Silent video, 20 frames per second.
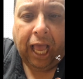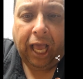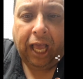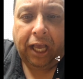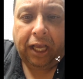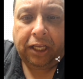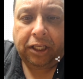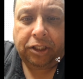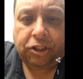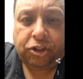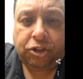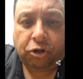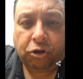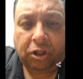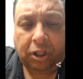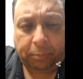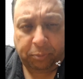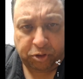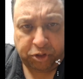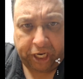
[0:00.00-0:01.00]
Circle
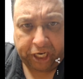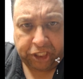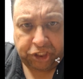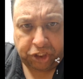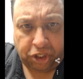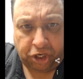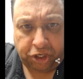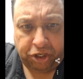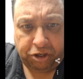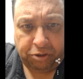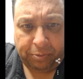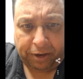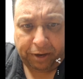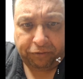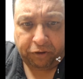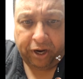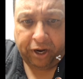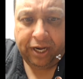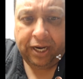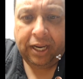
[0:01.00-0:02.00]
of protection on you, my
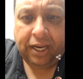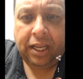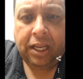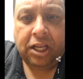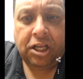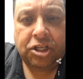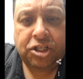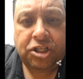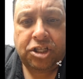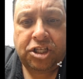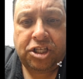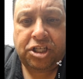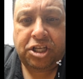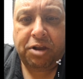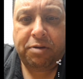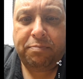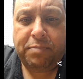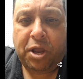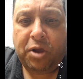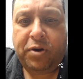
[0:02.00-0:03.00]
friend. So
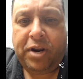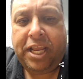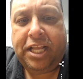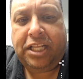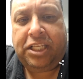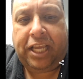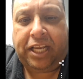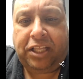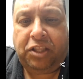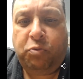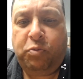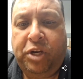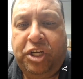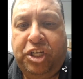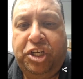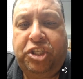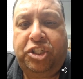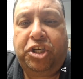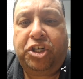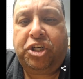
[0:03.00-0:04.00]
Modi, it's like the witch's
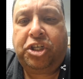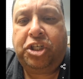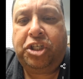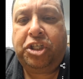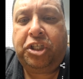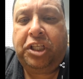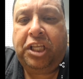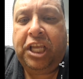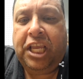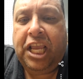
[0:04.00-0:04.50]
circle.